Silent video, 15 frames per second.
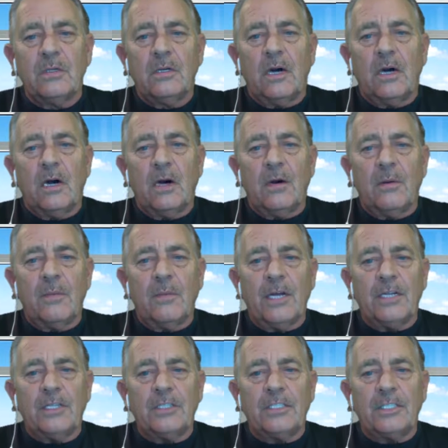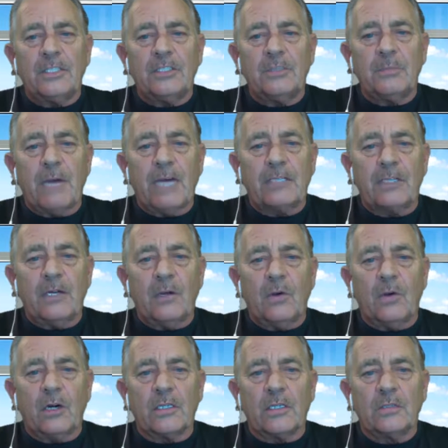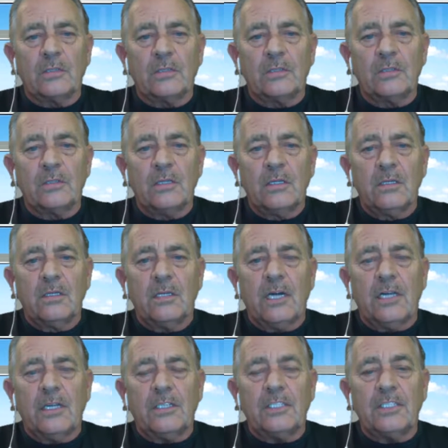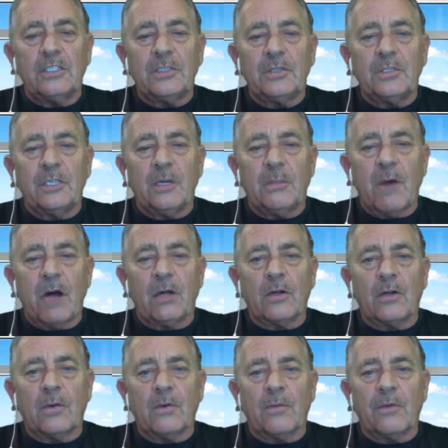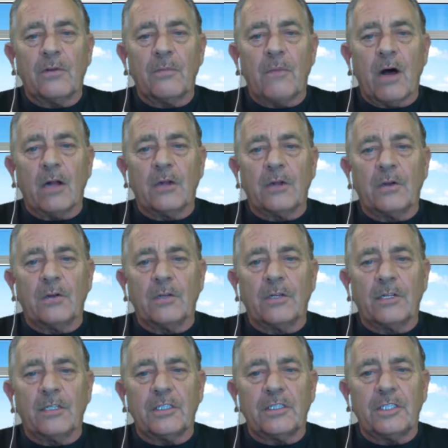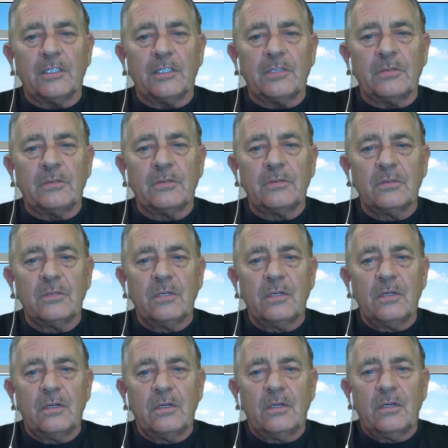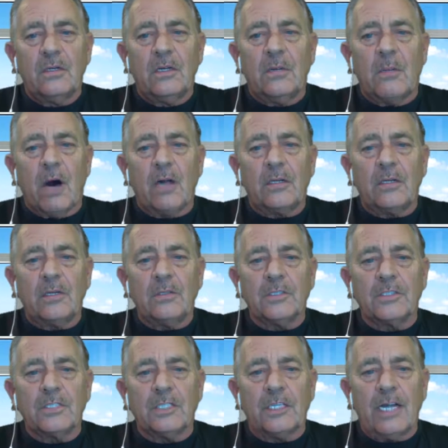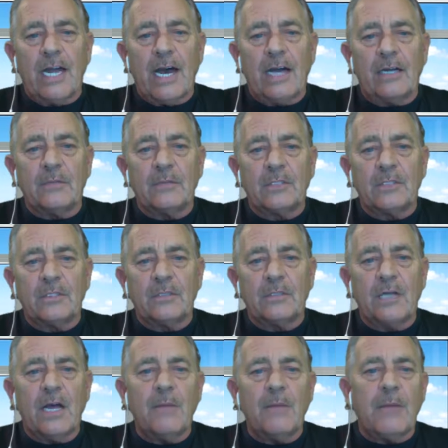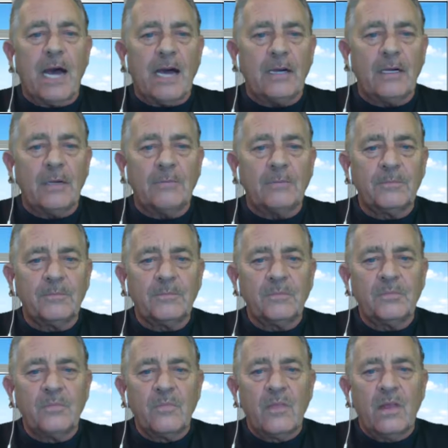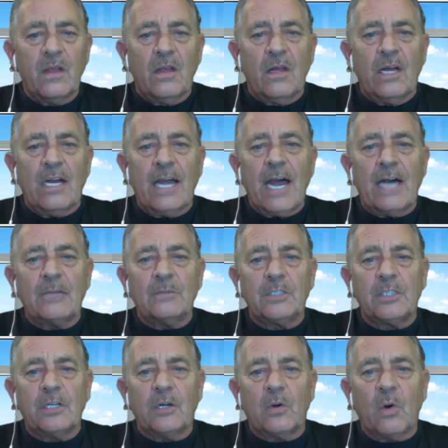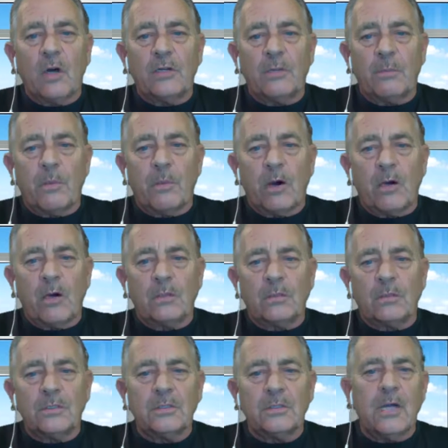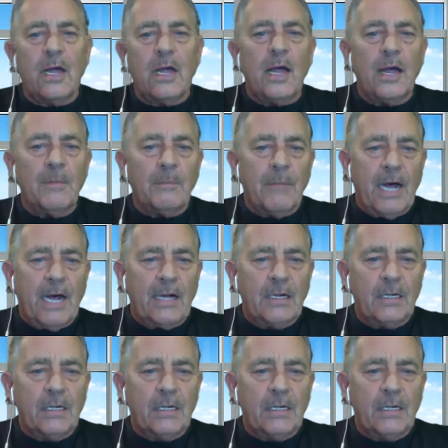and the tissue back to the organs, and the tissue to the molecules, and the molecule to the tissue, the molecules to the atoms and back, and the atoms to the quantum particles and back,